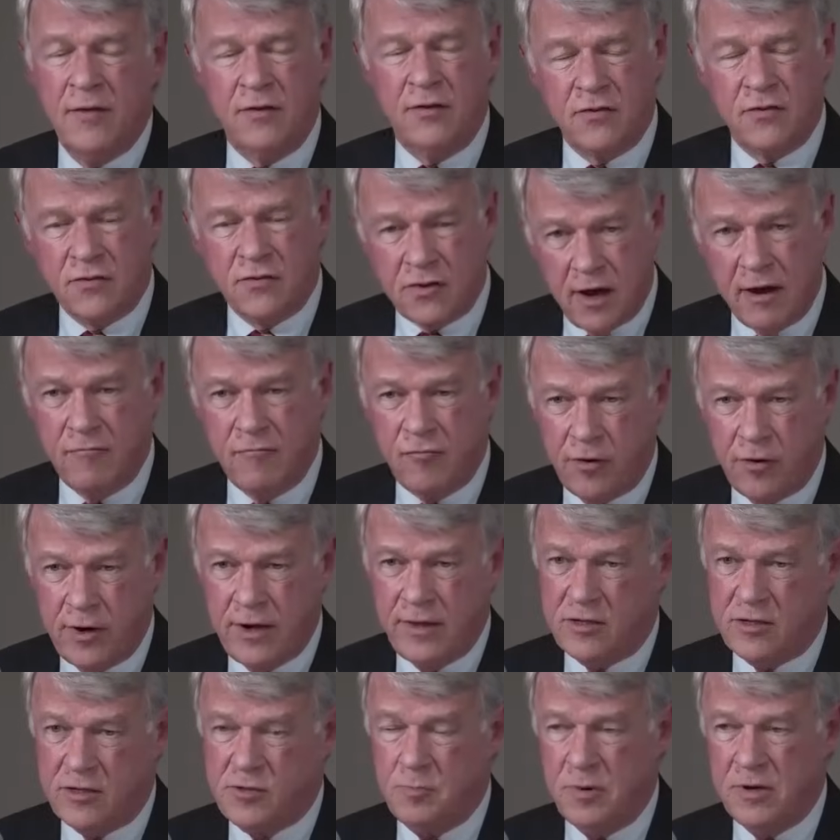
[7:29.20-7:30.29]
discovery
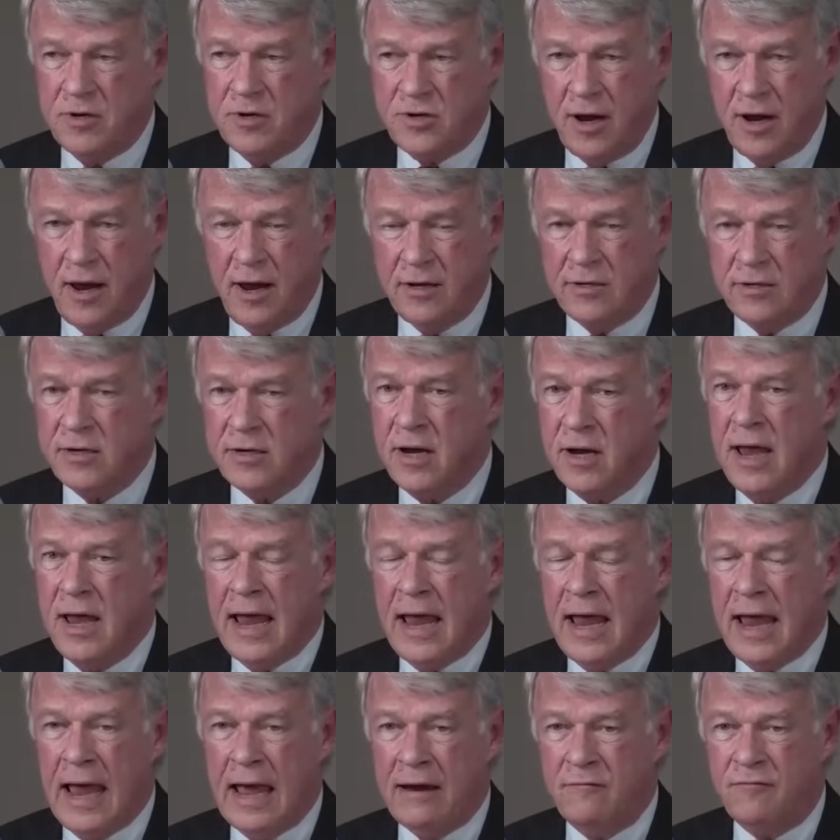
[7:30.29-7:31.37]
that's been changed.
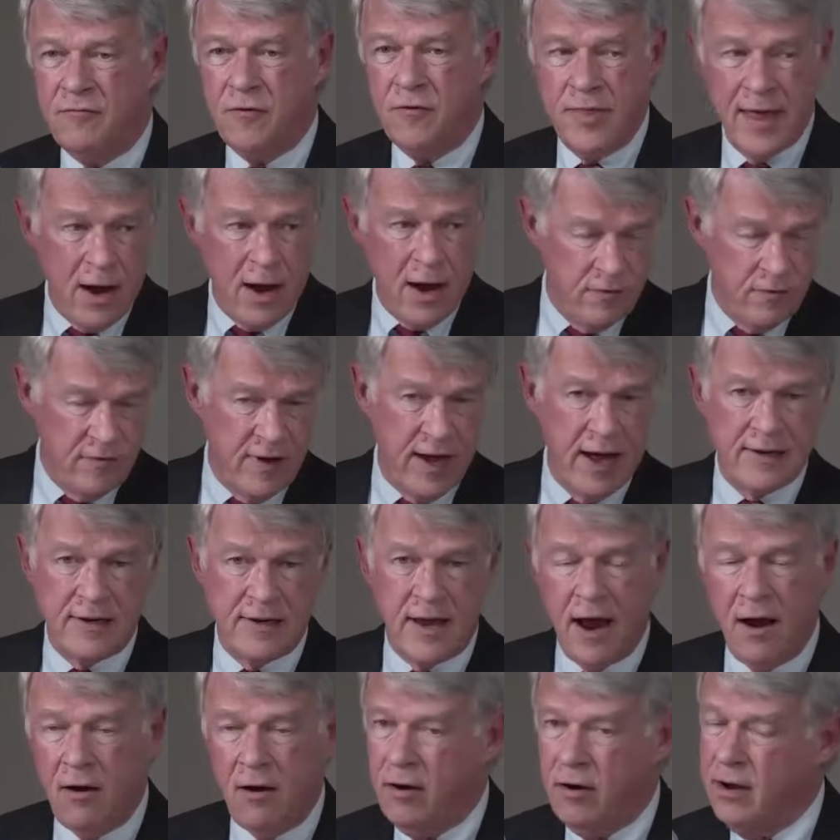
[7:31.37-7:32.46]
And for that, we've got
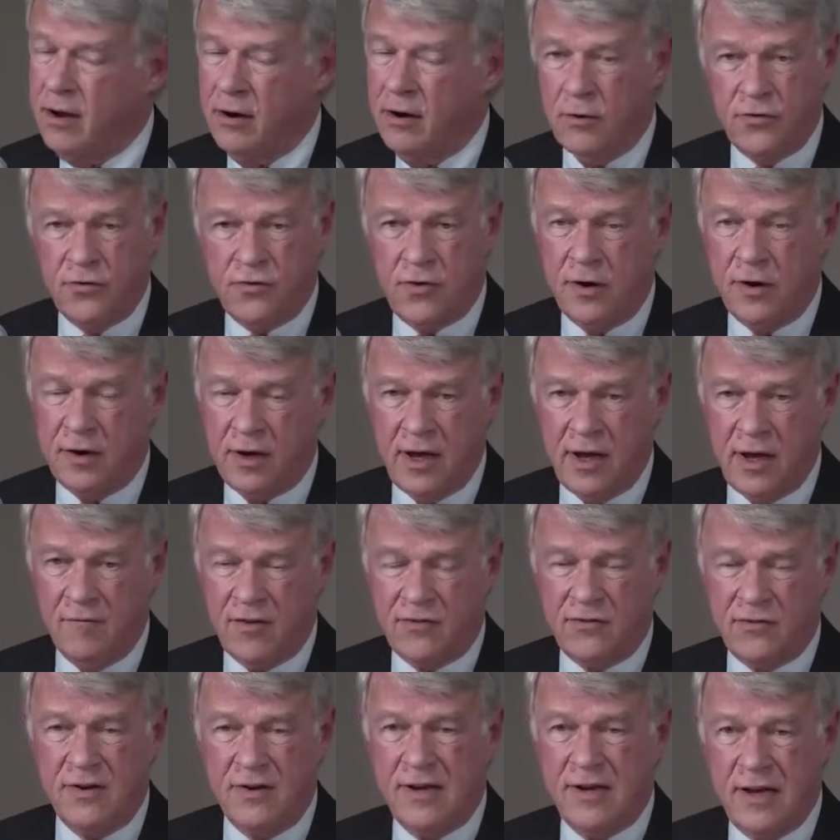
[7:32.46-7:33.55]
Kara here who's going to give
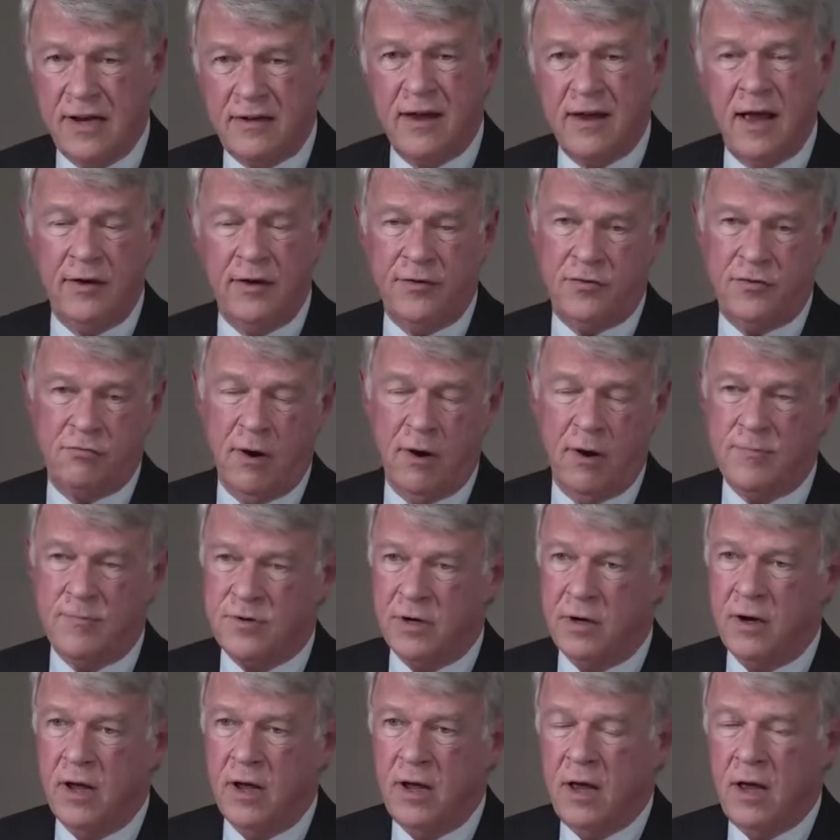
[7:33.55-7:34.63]
us a detailed
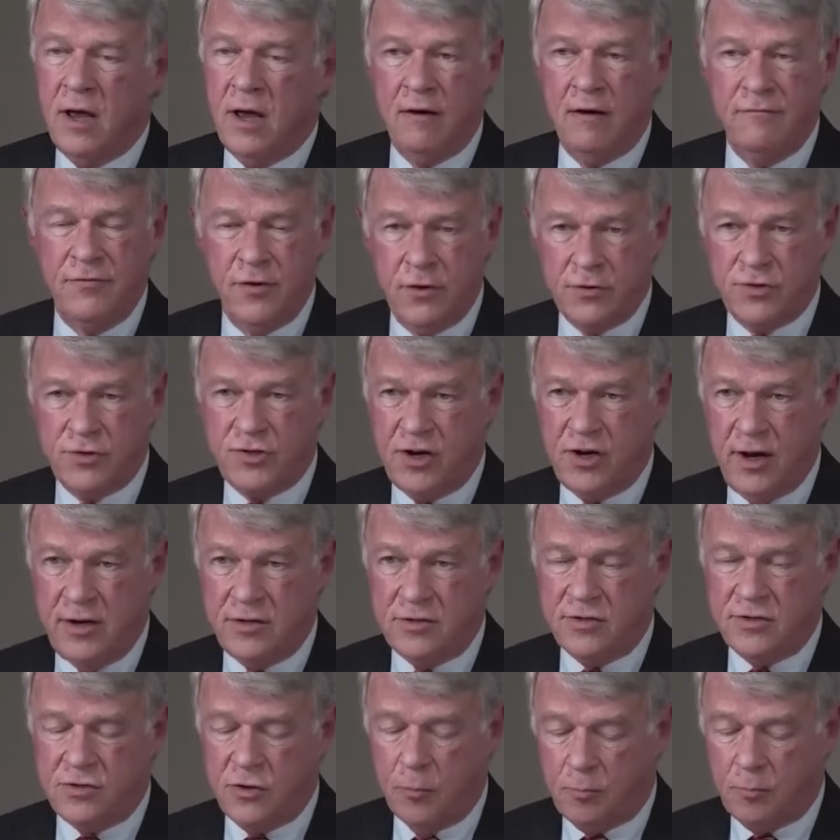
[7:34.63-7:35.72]
description of those
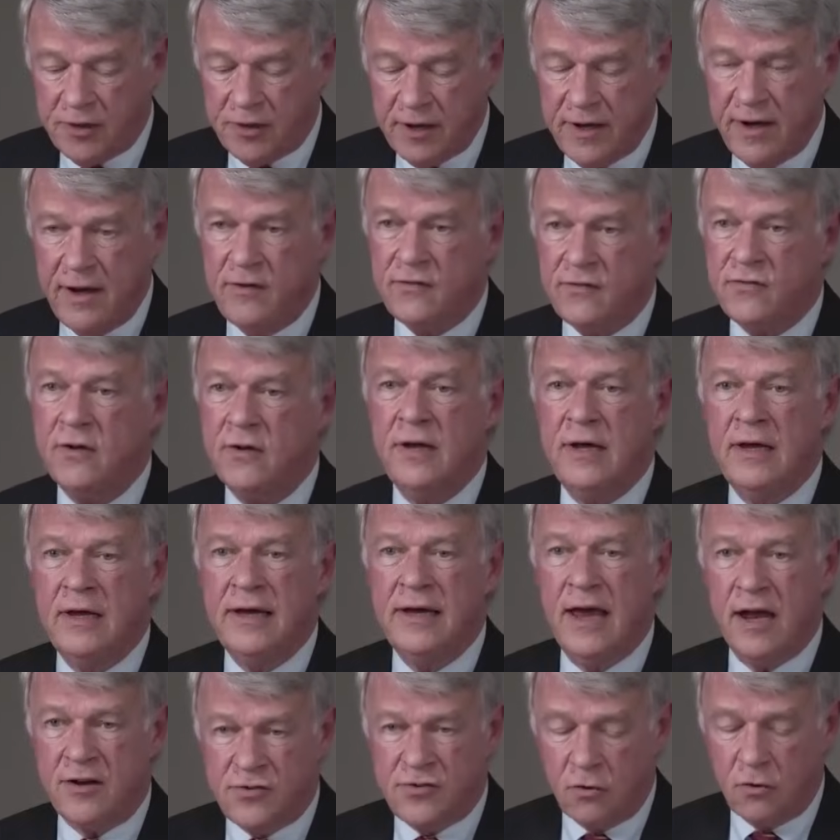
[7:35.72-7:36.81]
changes. So please
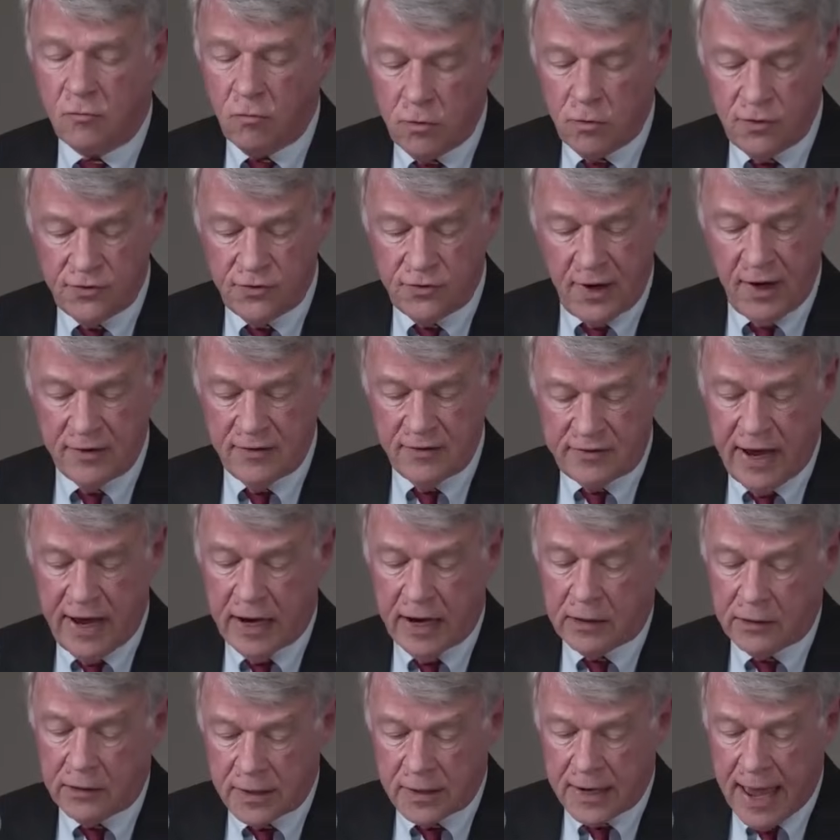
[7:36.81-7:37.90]
get your rules out and
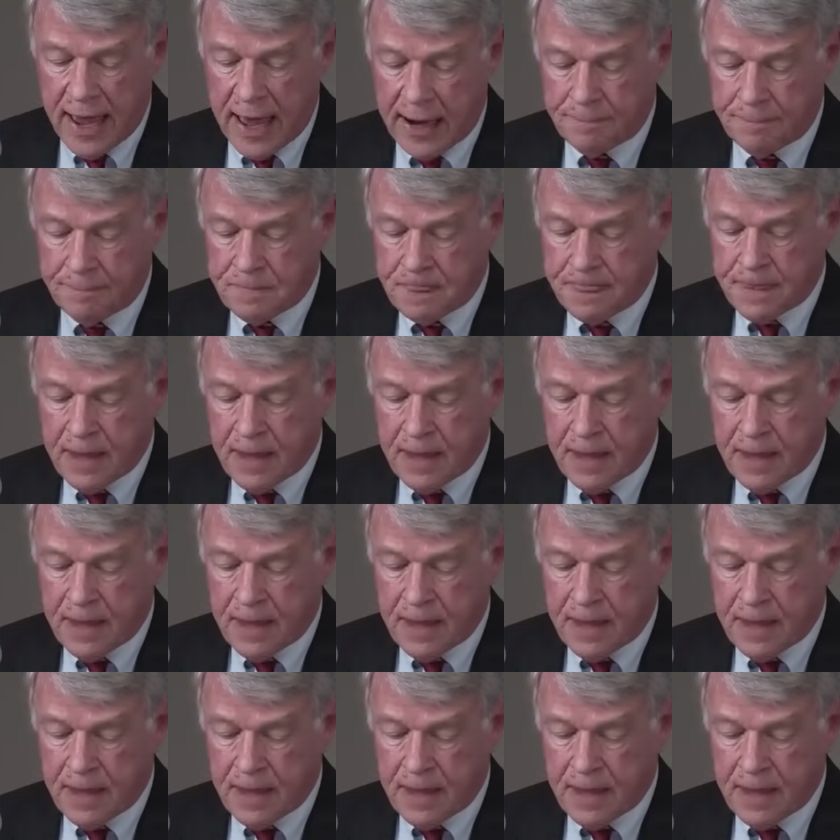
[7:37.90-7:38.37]
take a look at